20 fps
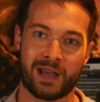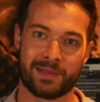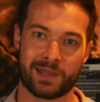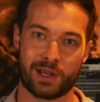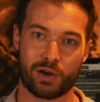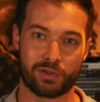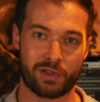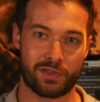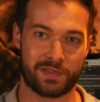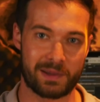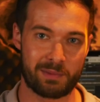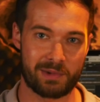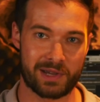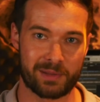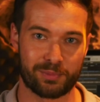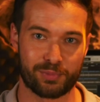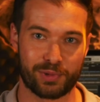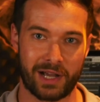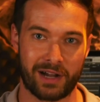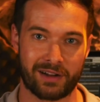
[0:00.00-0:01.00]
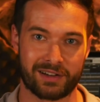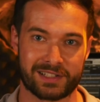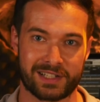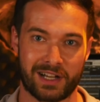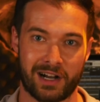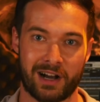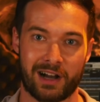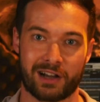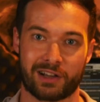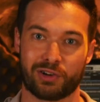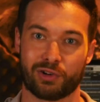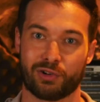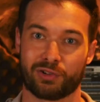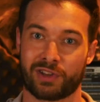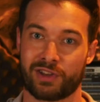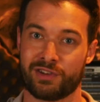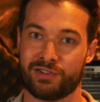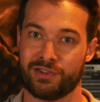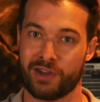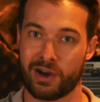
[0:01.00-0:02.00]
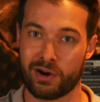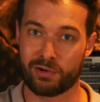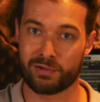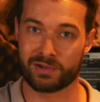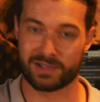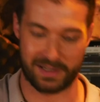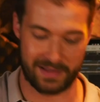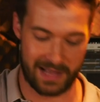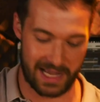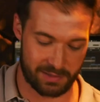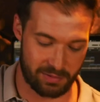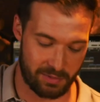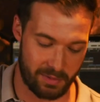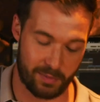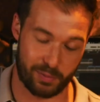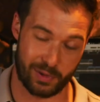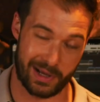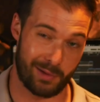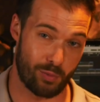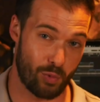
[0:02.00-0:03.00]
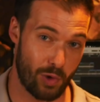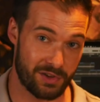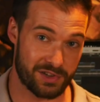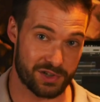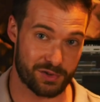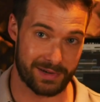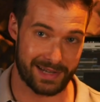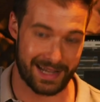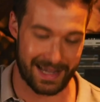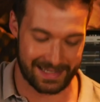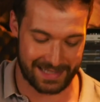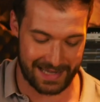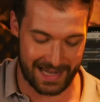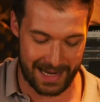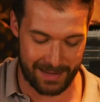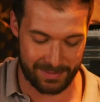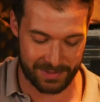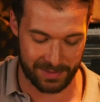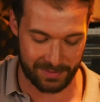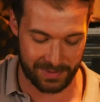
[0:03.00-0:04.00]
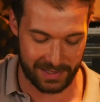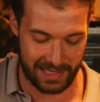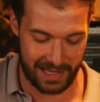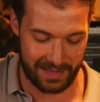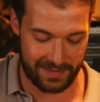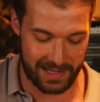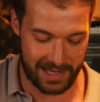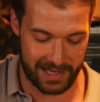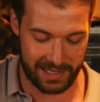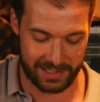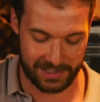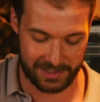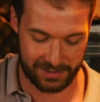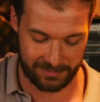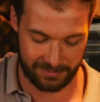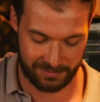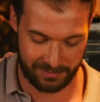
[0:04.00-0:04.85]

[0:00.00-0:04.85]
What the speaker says: The other thing we can play on guitar are called notes, and that's when we're playing one string at a time, something like this.